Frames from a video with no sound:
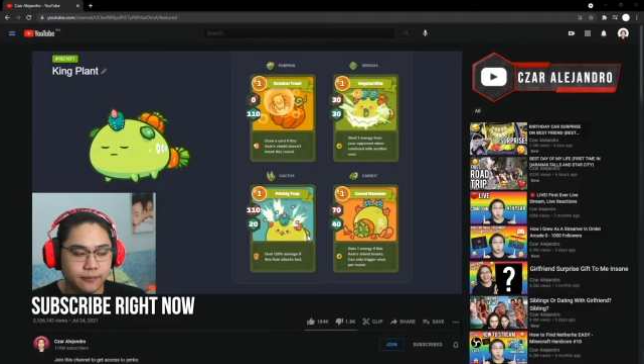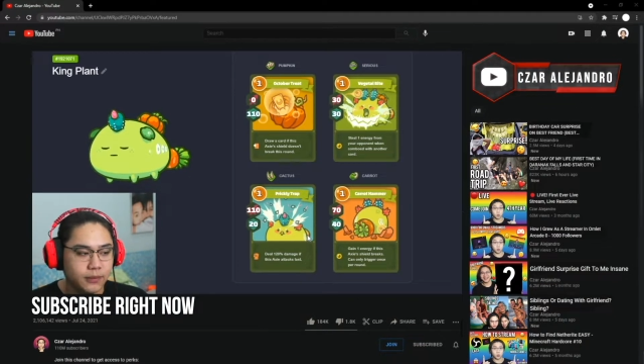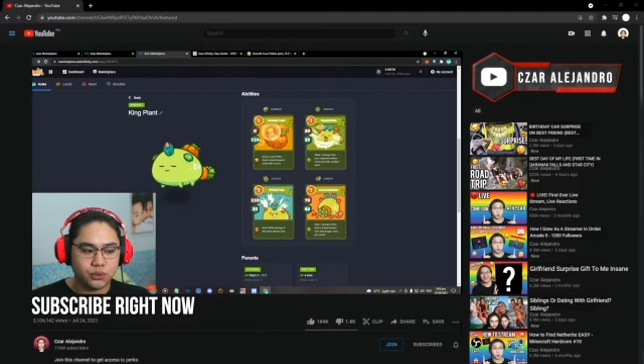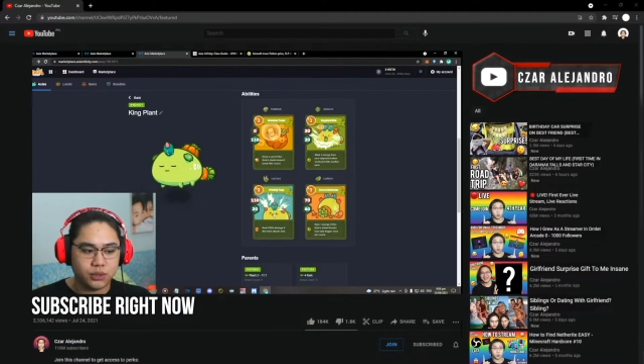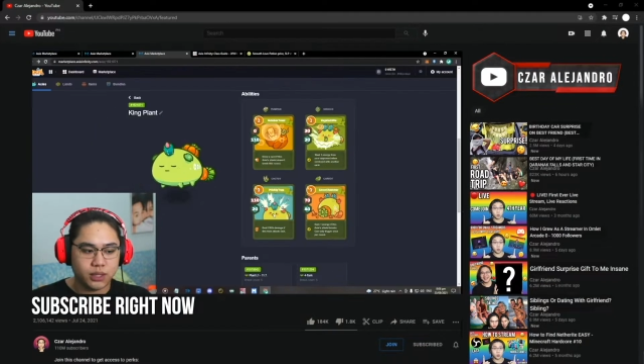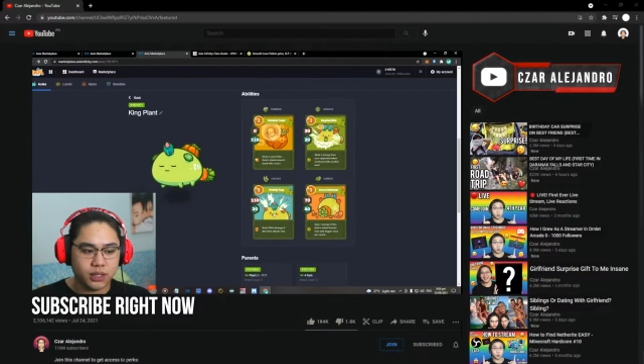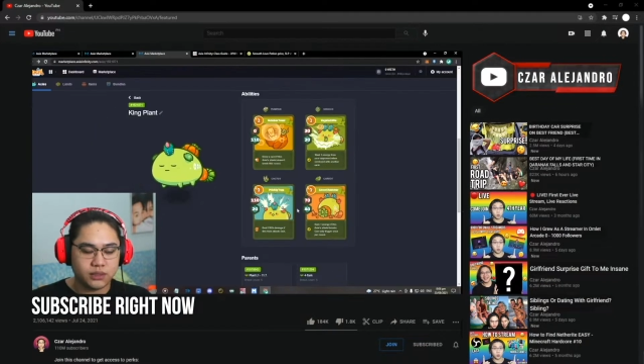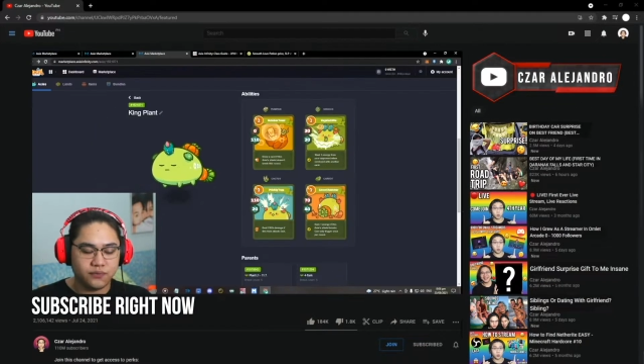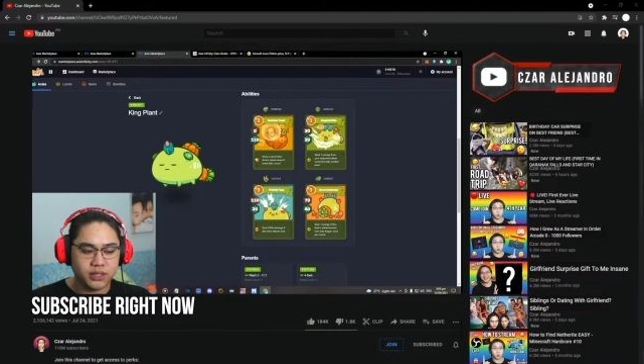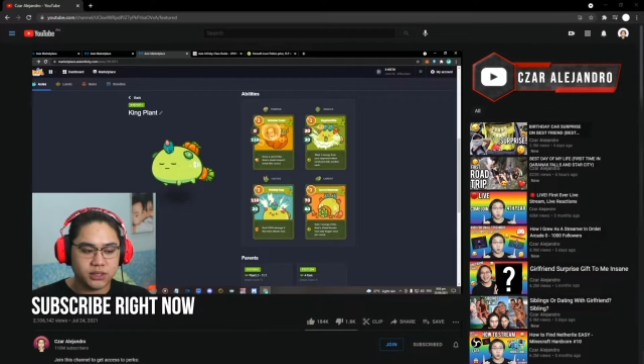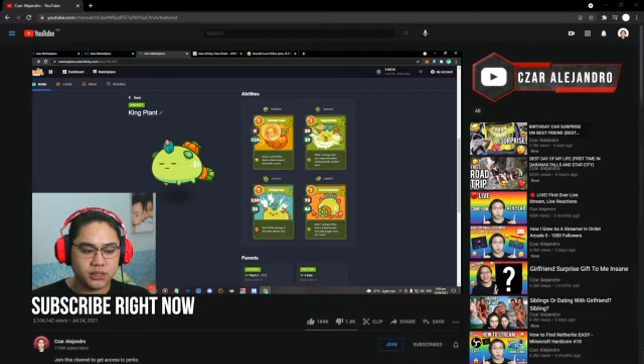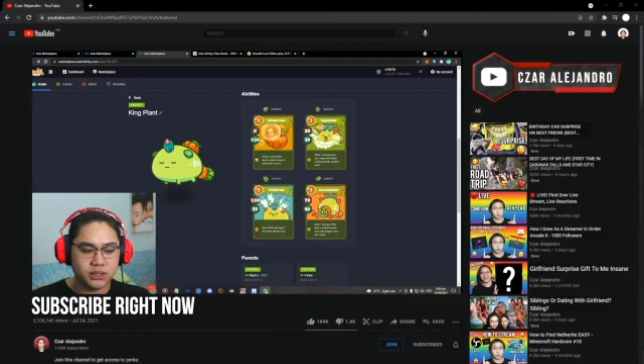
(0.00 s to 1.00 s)
2 cards of
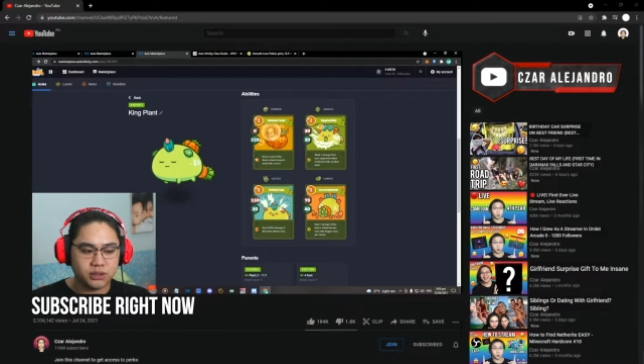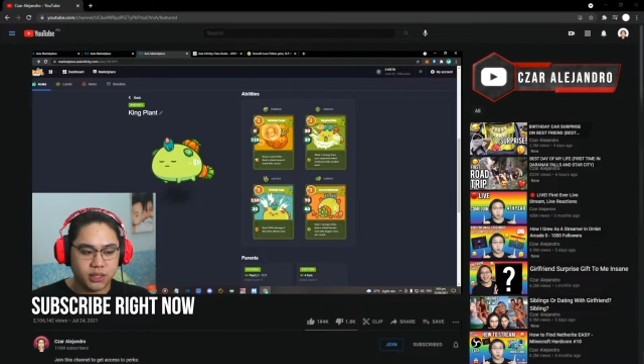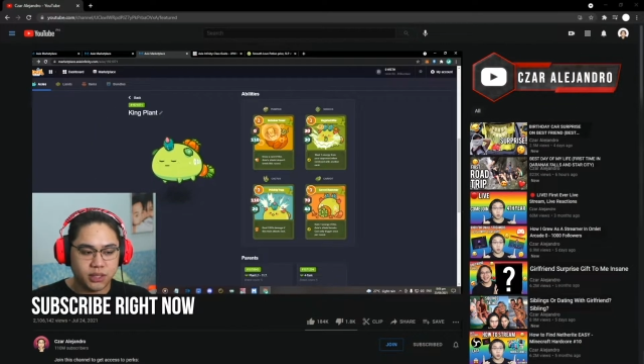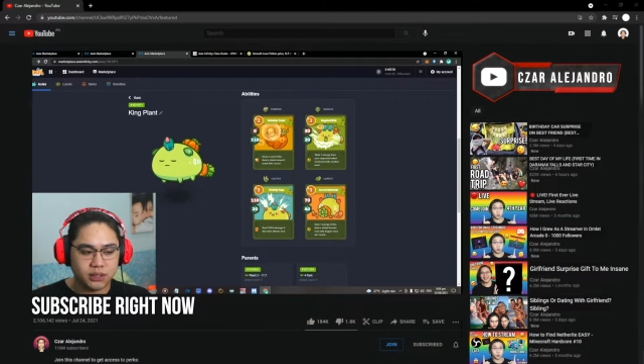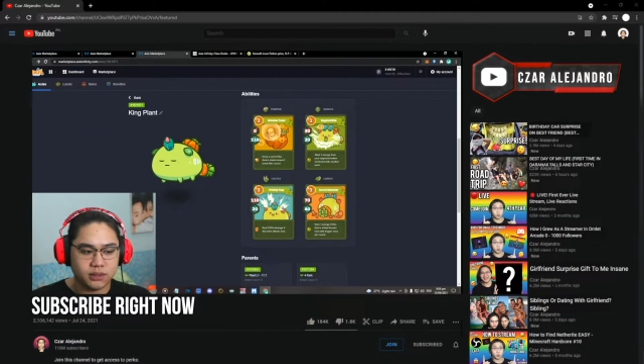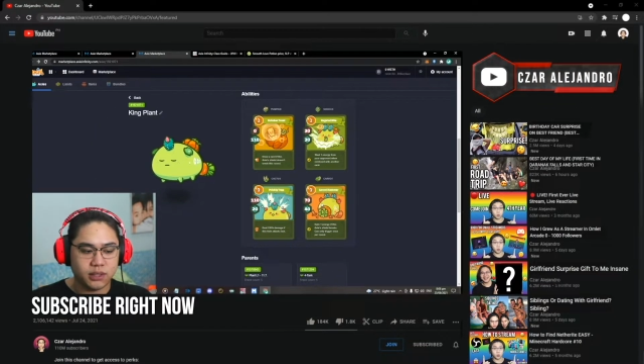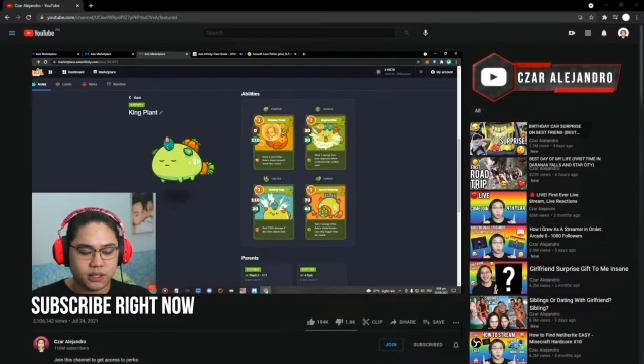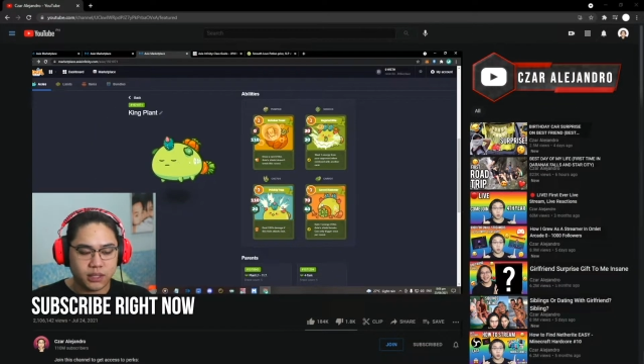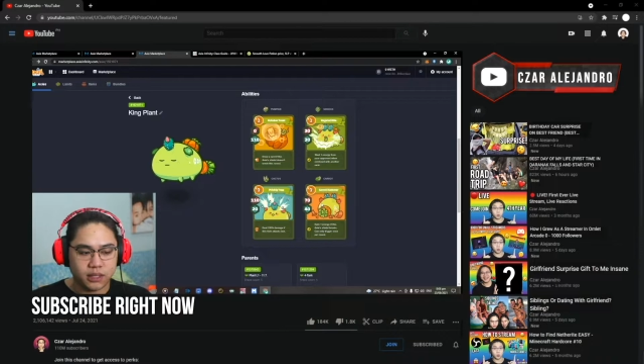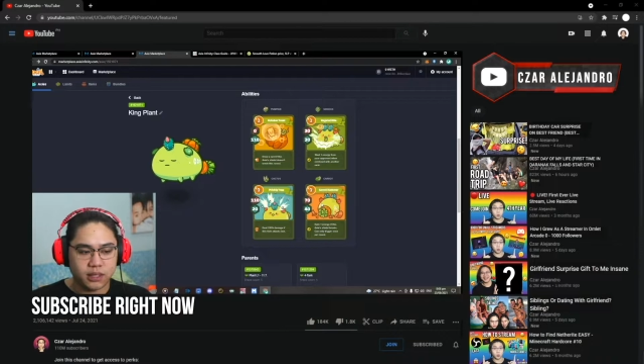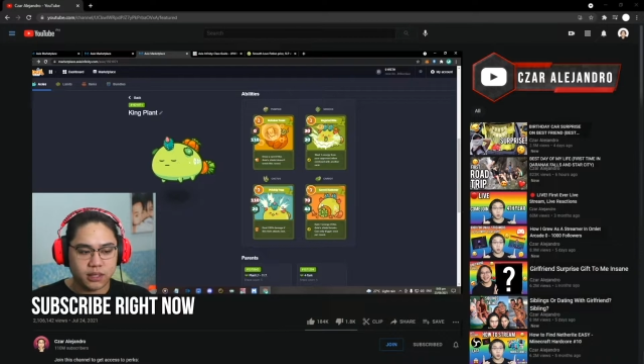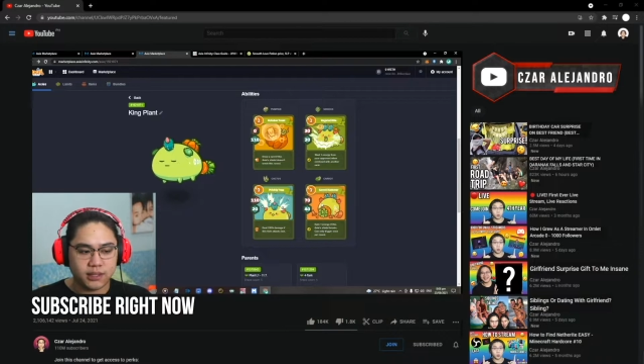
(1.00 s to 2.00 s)
this and then a
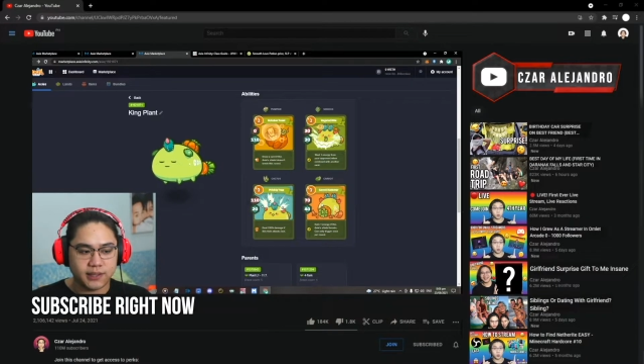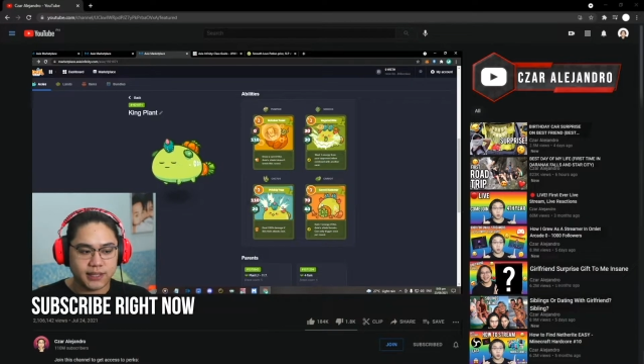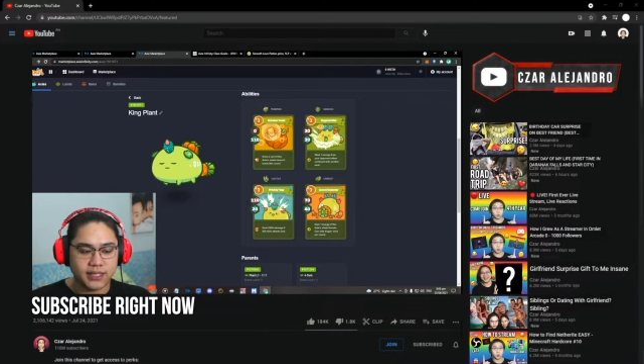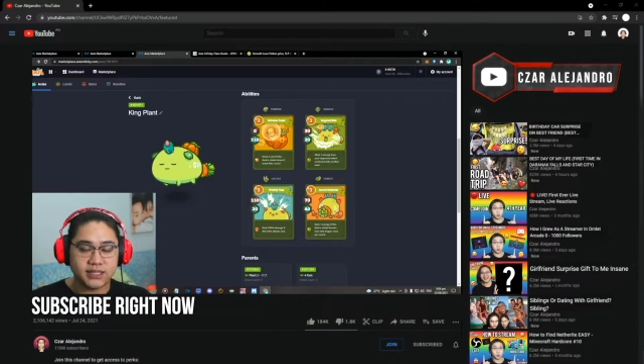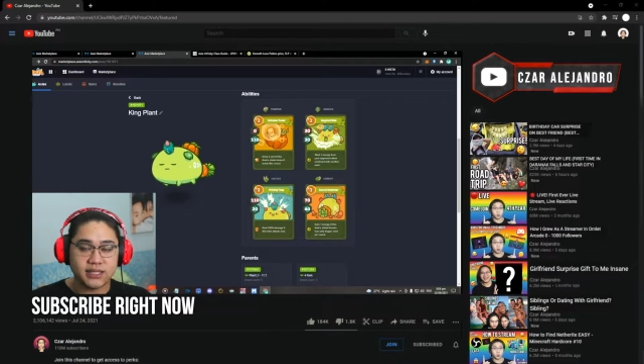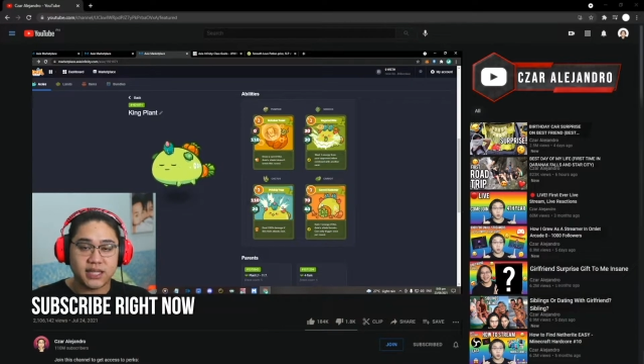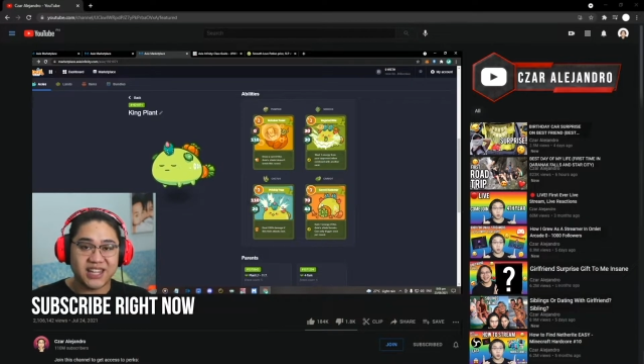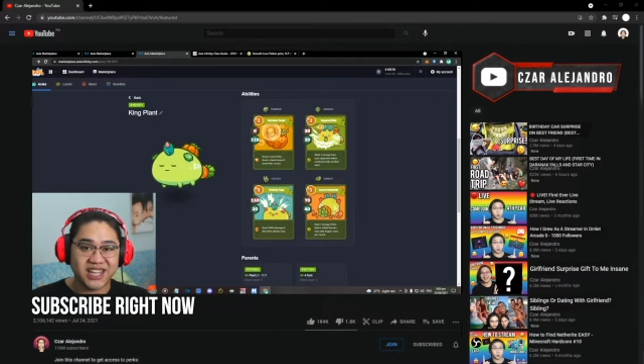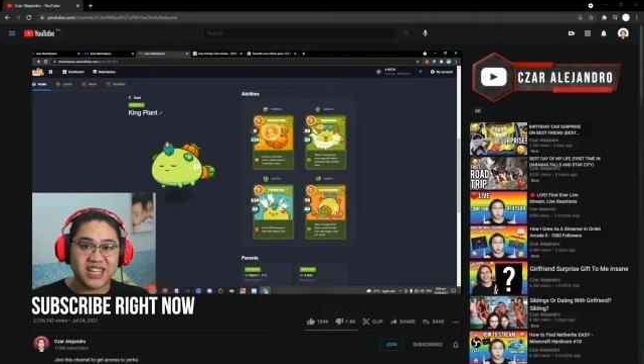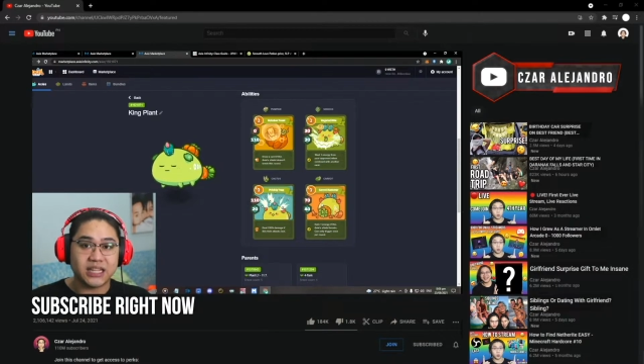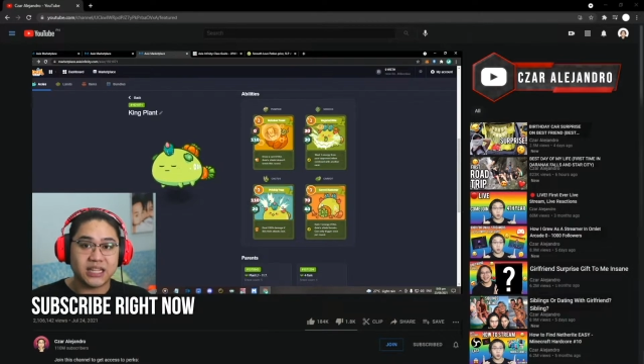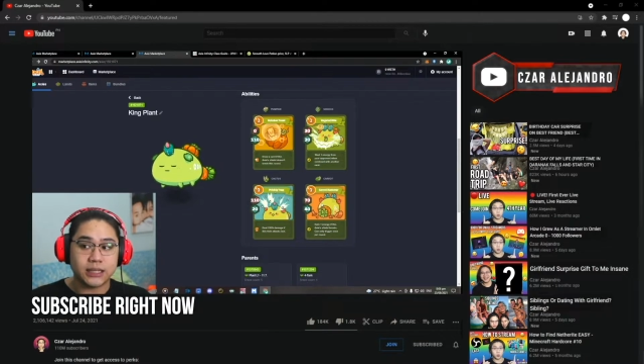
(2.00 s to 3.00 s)
card like this, and they can